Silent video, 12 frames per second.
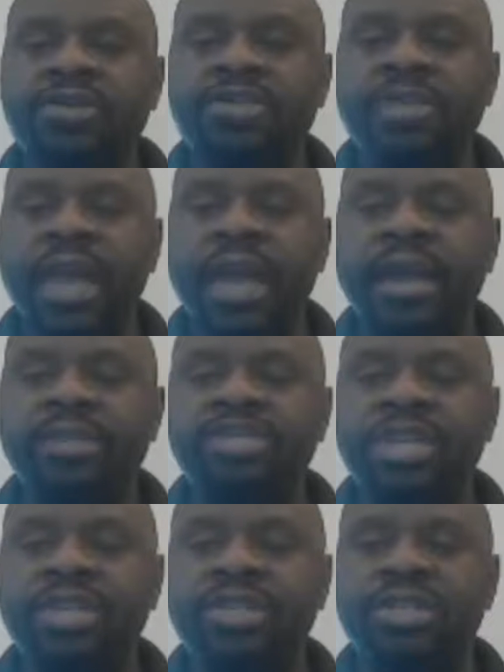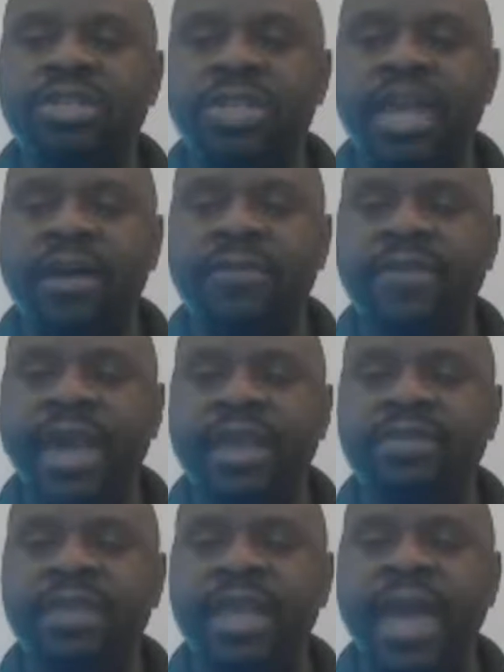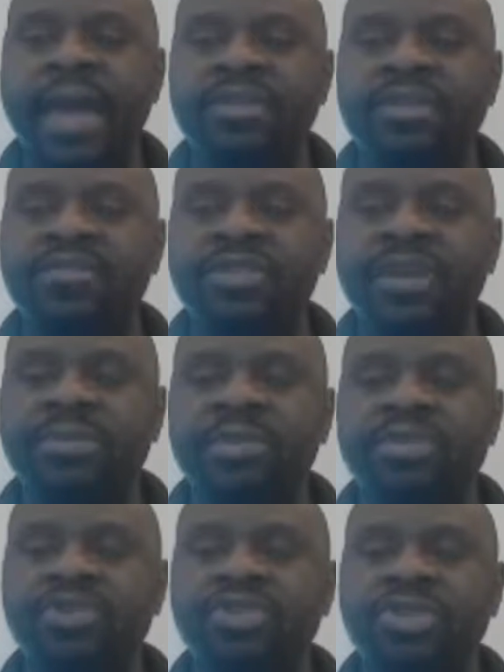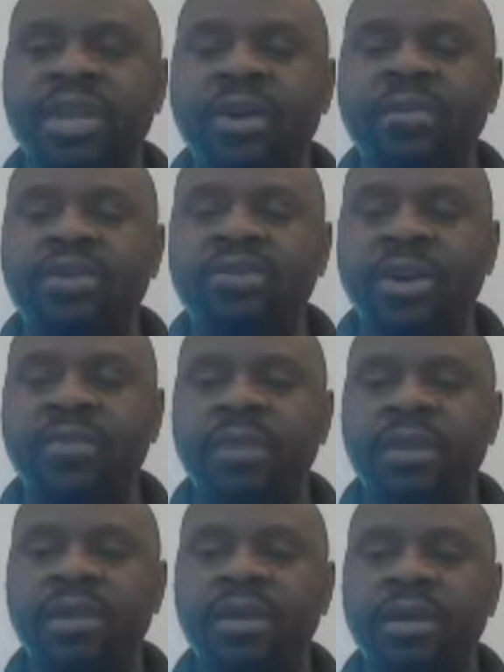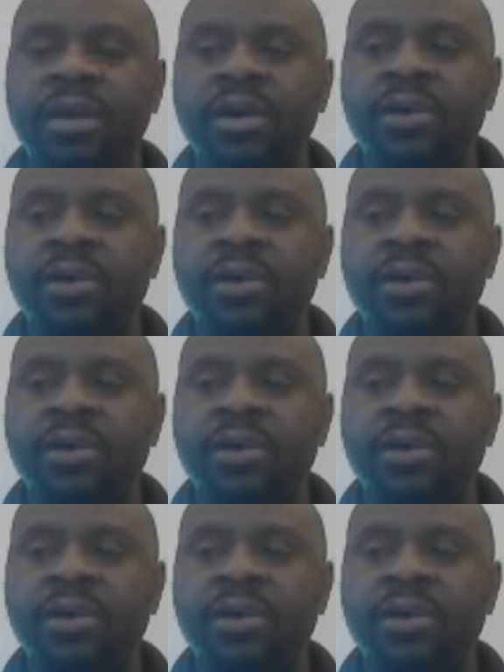understand Jesus' death as an act of substitutionary atonement.